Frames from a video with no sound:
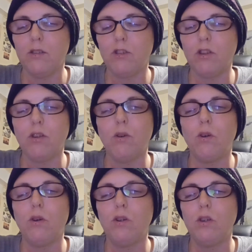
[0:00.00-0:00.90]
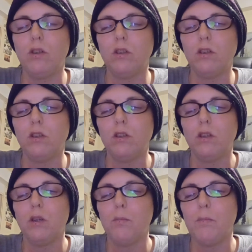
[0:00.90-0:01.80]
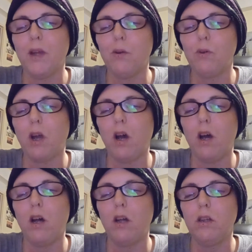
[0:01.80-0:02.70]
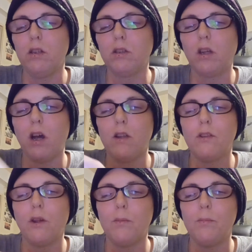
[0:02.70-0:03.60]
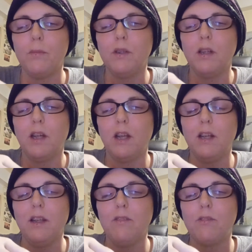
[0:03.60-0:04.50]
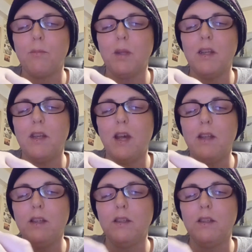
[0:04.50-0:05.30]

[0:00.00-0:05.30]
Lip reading: your pill cutter, cut them and leave them in there,